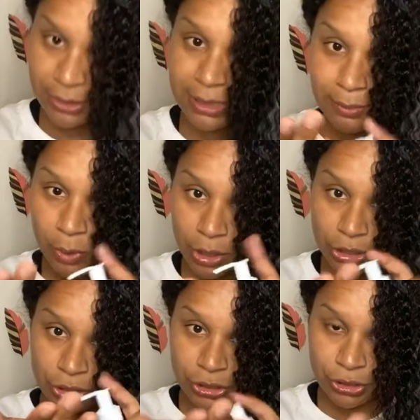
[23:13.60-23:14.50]
some more
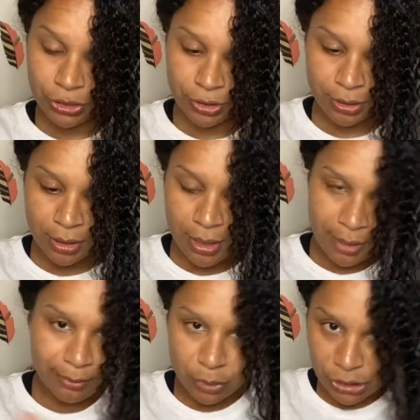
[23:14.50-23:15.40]

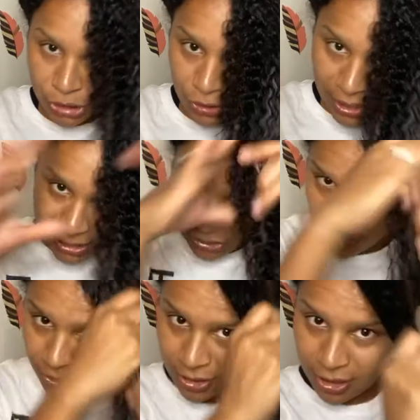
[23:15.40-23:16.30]
moisturizer
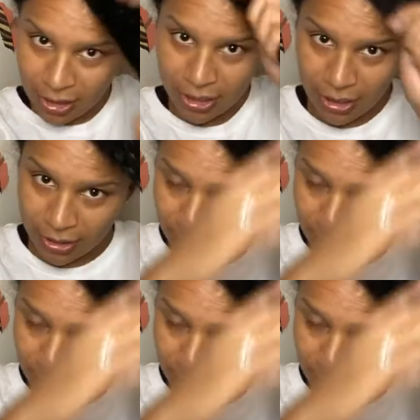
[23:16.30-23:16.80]
in there.